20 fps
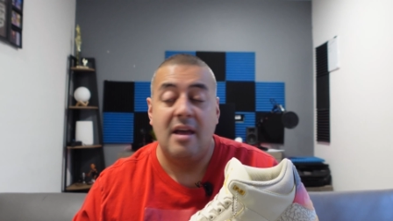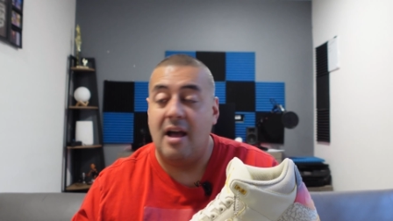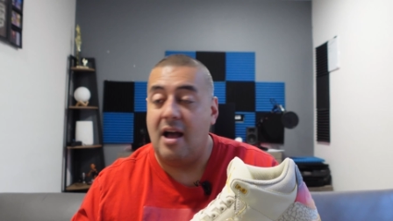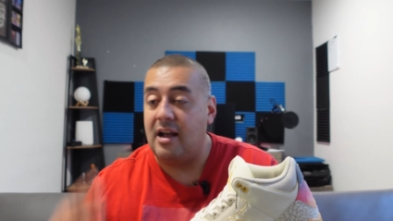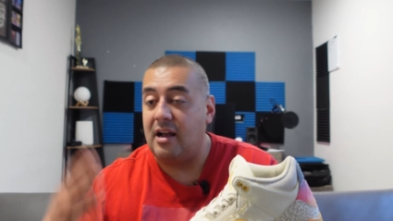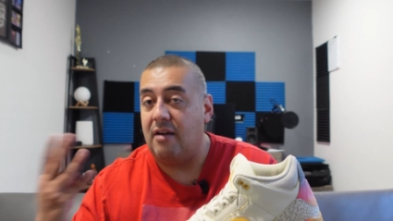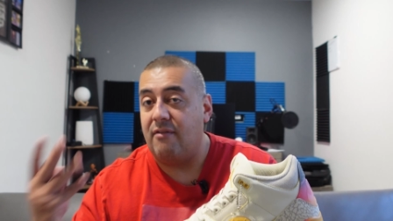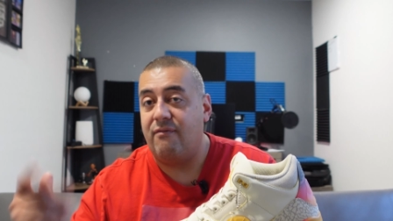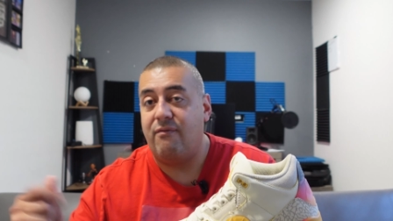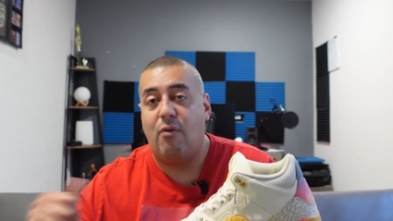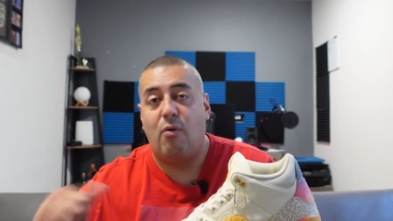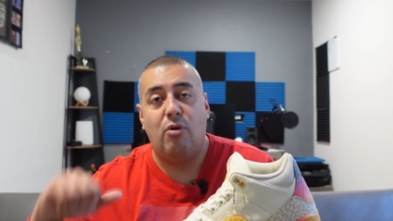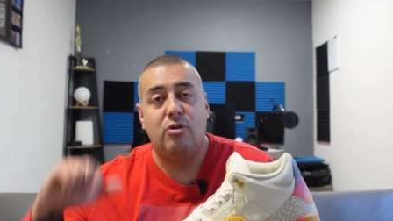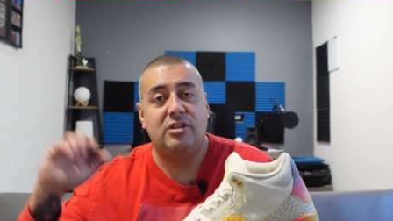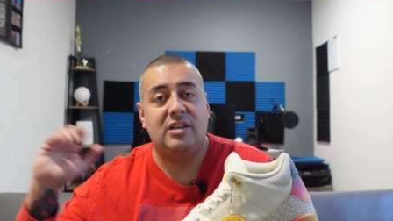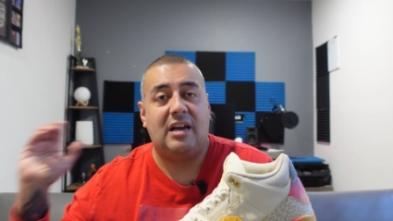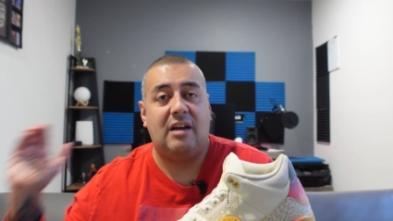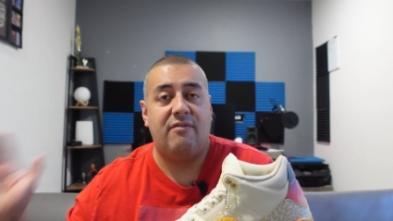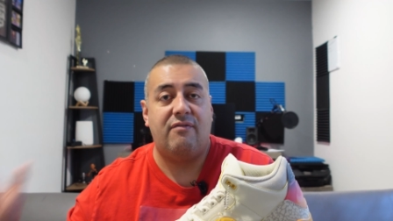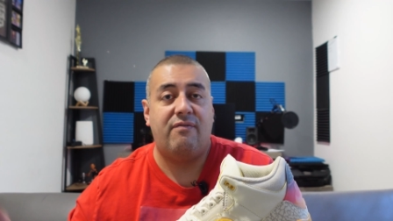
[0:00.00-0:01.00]
I got
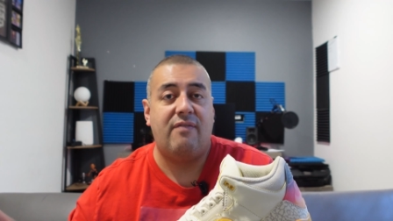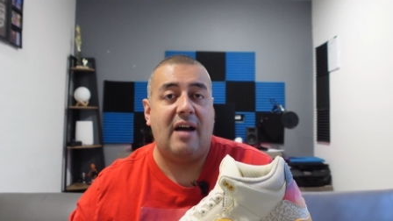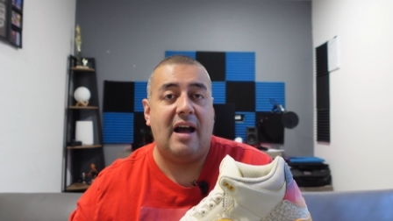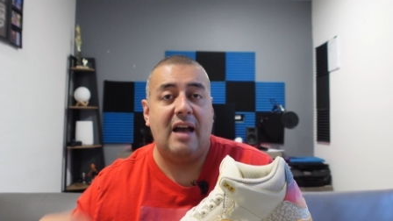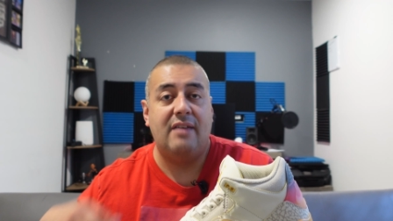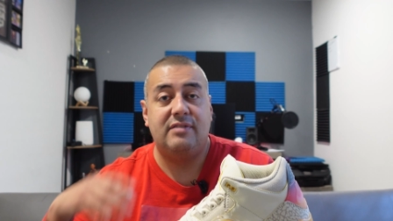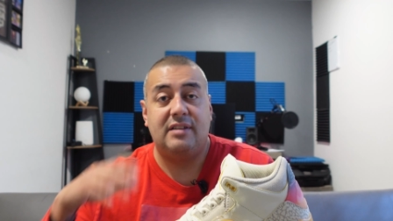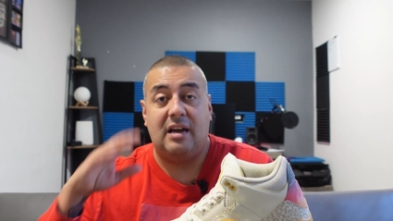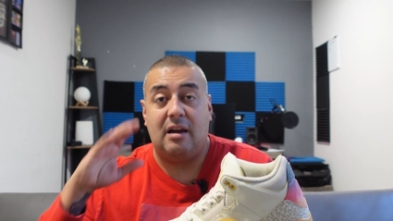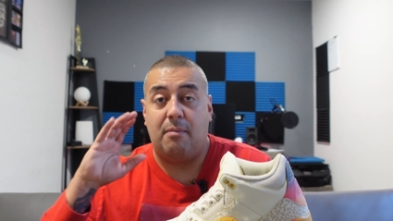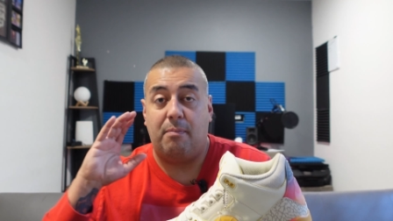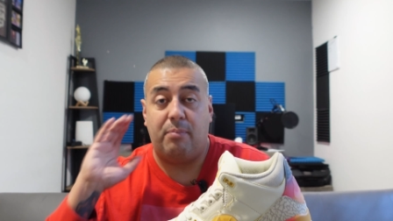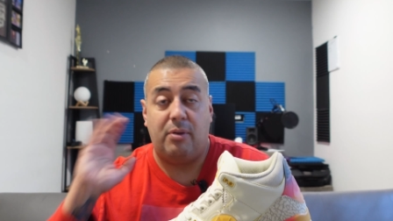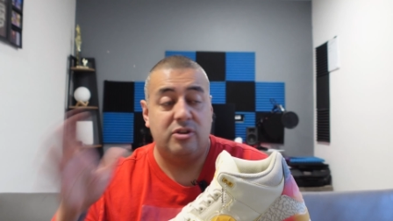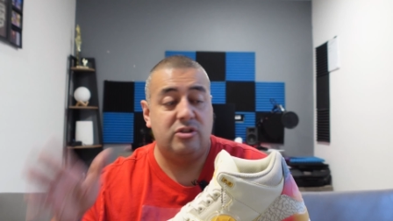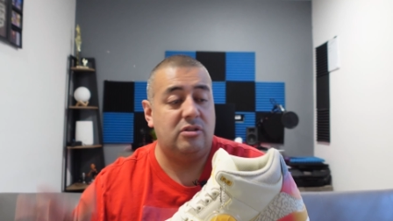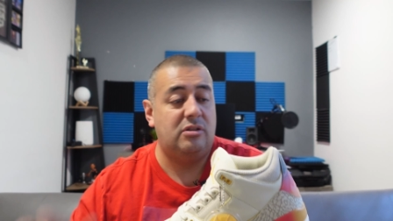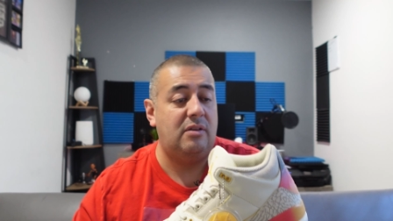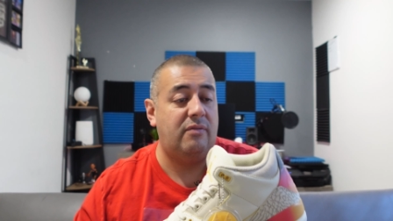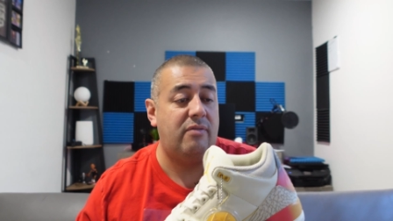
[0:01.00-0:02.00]
fours, I got fives, I got a
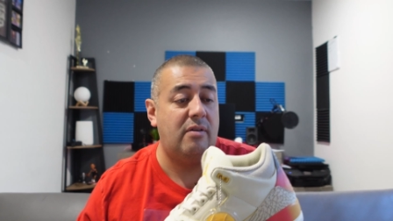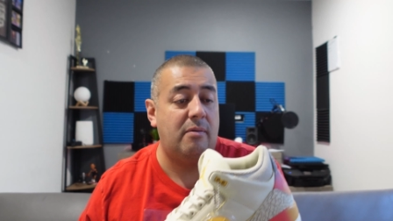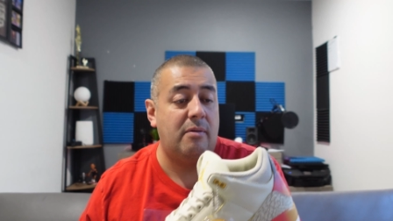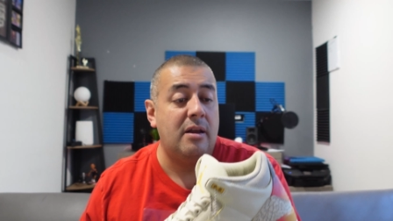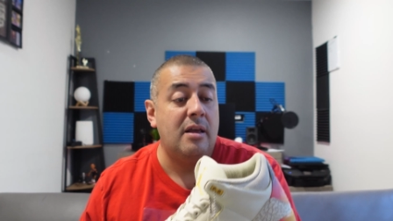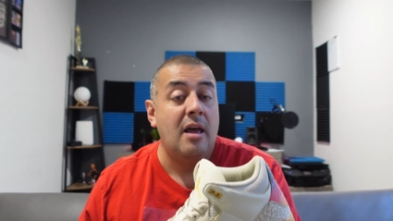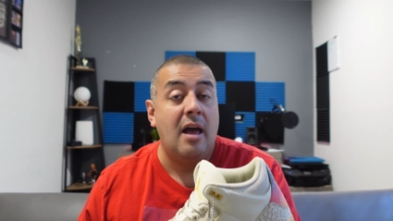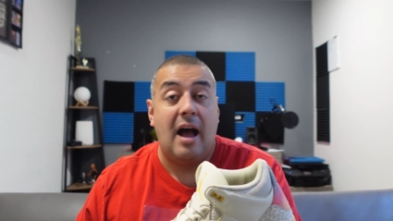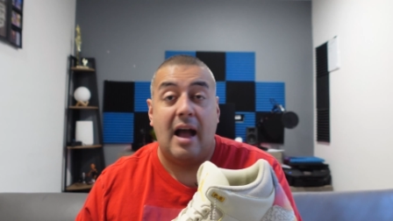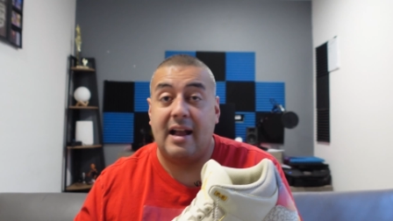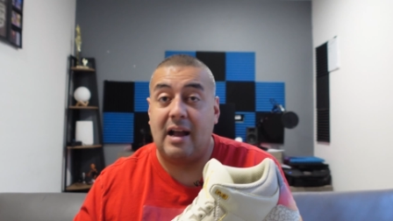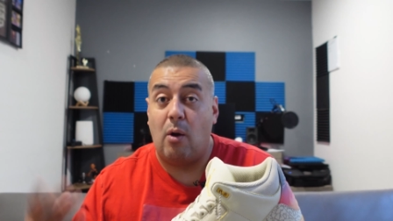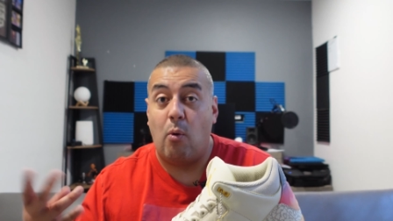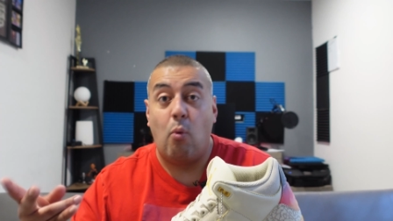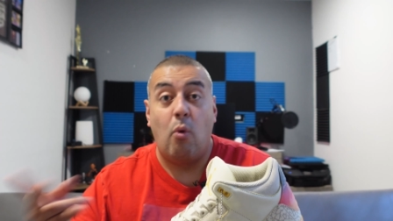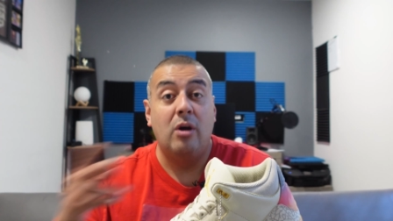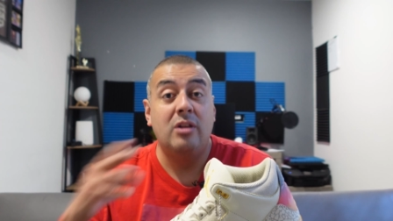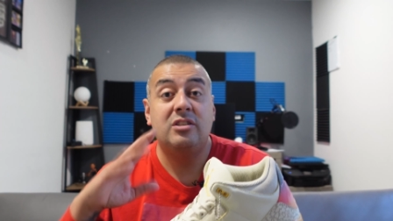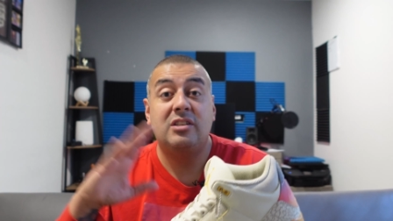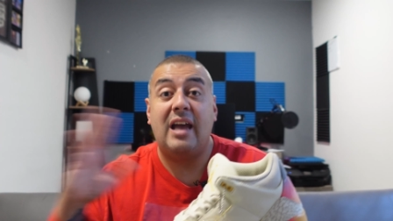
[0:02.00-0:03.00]
bunch of different, I got
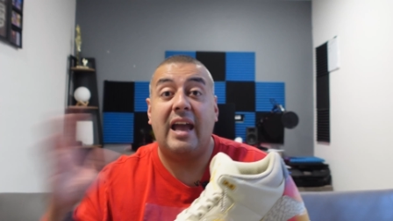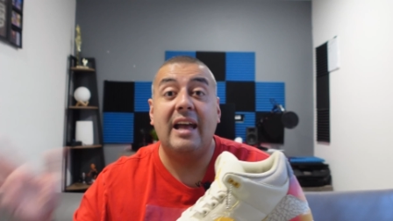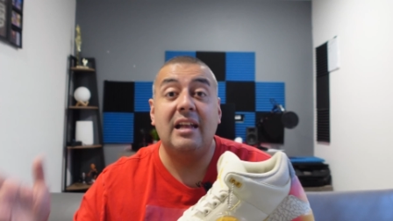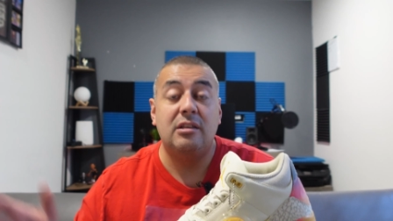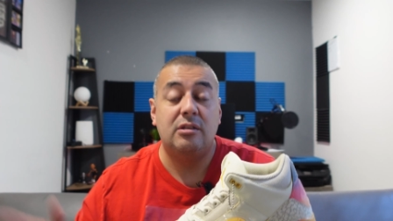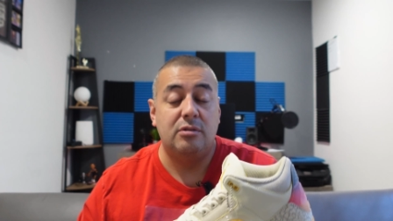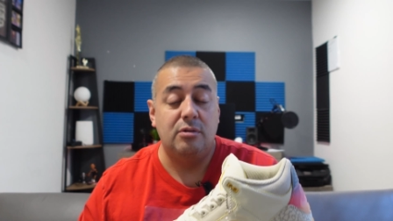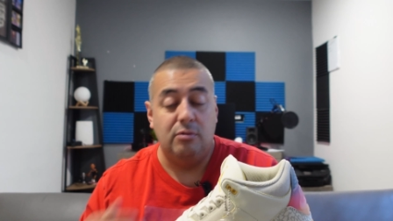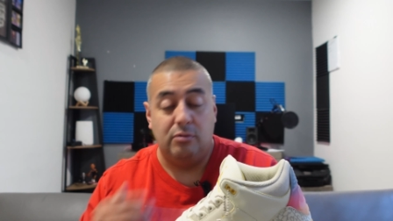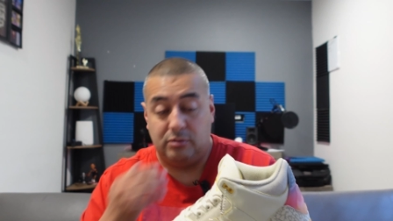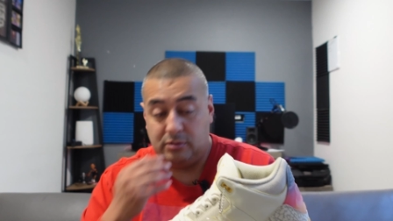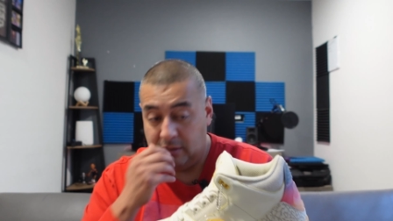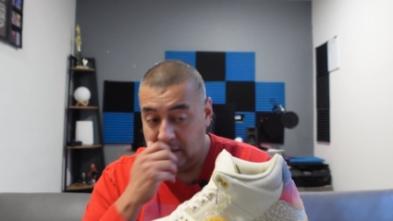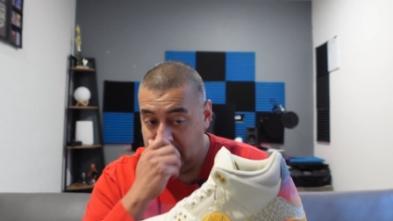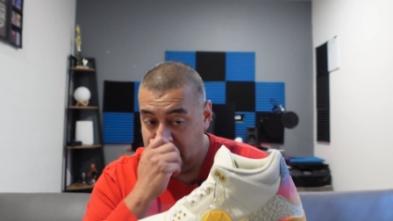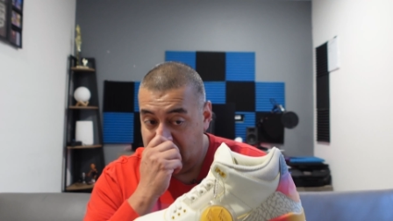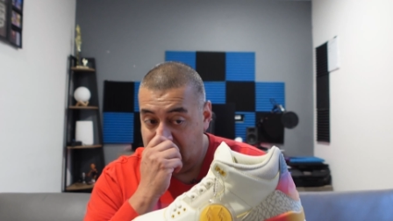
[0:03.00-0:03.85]
ones and twos.